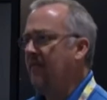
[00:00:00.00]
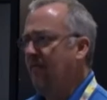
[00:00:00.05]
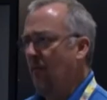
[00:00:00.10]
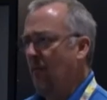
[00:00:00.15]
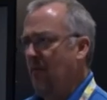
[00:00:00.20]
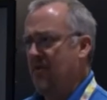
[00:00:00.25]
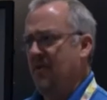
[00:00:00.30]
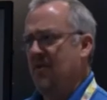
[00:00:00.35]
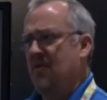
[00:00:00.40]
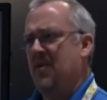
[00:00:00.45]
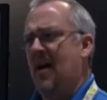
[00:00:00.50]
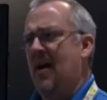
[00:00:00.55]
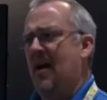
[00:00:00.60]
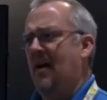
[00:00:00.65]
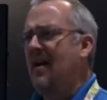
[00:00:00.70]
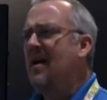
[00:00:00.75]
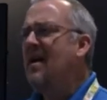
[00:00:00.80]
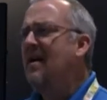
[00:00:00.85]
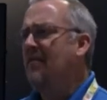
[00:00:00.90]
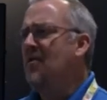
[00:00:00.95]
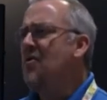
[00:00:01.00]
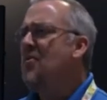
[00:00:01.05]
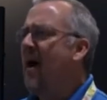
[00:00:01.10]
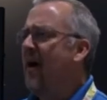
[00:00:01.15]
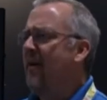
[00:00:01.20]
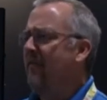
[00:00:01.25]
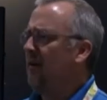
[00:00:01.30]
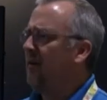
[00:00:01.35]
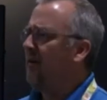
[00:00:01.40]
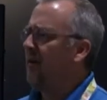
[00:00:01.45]
forces. If you
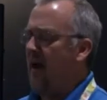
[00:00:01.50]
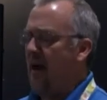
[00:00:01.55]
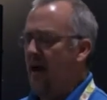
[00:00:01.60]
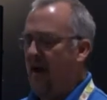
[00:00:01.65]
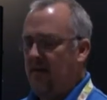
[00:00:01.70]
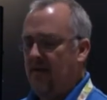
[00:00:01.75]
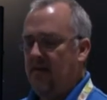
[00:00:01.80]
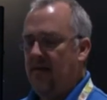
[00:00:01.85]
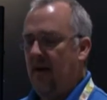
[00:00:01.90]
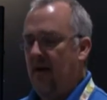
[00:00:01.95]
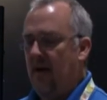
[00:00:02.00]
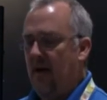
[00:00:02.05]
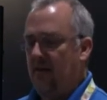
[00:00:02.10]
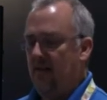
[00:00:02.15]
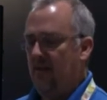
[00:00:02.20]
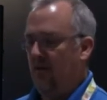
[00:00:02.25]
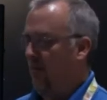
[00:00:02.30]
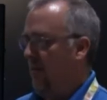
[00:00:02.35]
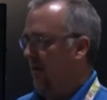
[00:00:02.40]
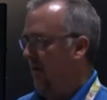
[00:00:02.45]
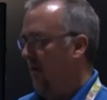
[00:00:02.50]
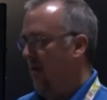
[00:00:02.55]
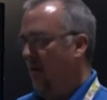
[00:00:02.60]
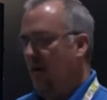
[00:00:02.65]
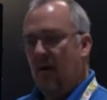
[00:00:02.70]
have a ganged connector with